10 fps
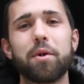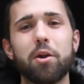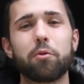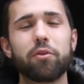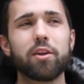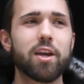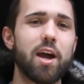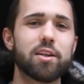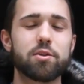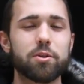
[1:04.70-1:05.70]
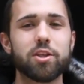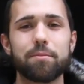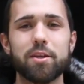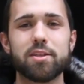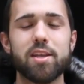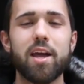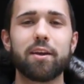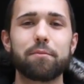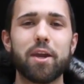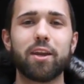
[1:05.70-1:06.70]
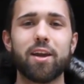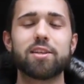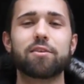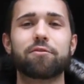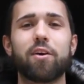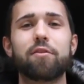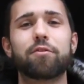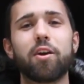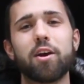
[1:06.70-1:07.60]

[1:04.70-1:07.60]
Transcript: but it'll really kind of switch up the aesthetic, make it nice and fun for